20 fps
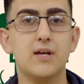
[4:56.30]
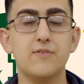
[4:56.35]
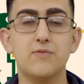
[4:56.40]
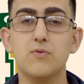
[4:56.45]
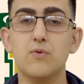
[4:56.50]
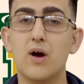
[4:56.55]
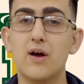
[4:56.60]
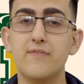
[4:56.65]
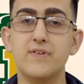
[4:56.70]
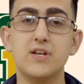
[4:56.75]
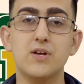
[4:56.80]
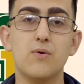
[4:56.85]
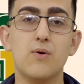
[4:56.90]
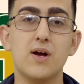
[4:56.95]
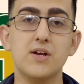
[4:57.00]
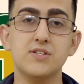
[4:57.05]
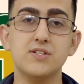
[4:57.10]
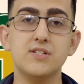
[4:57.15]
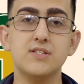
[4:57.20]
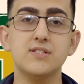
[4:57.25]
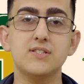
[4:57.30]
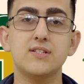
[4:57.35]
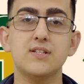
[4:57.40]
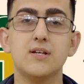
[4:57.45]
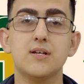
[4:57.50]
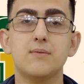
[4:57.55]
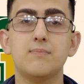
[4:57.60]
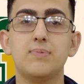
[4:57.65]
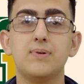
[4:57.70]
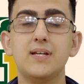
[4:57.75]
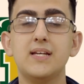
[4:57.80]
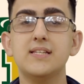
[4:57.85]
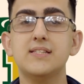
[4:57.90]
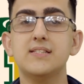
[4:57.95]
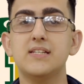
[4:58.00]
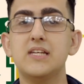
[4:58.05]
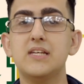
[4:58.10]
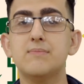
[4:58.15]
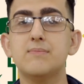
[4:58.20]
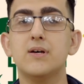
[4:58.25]
If you have any questions, please
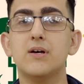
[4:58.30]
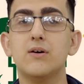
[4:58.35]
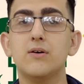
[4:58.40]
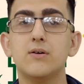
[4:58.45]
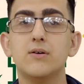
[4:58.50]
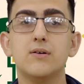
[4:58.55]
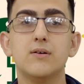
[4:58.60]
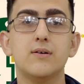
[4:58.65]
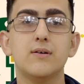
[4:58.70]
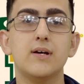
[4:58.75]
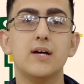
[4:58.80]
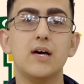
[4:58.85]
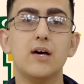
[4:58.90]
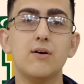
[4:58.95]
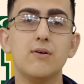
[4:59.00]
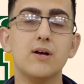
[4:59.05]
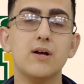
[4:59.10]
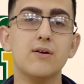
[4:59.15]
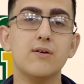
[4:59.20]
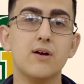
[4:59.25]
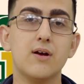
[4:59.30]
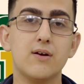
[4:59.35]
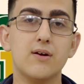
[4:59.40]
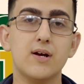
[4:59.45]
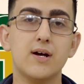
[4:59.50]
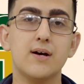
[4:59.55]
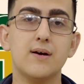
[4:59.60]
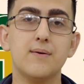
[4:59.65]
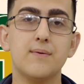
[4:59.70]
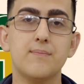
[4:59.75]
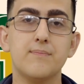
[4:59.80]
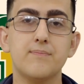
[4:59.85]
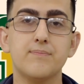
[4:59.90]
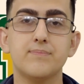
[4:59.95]
email lherrera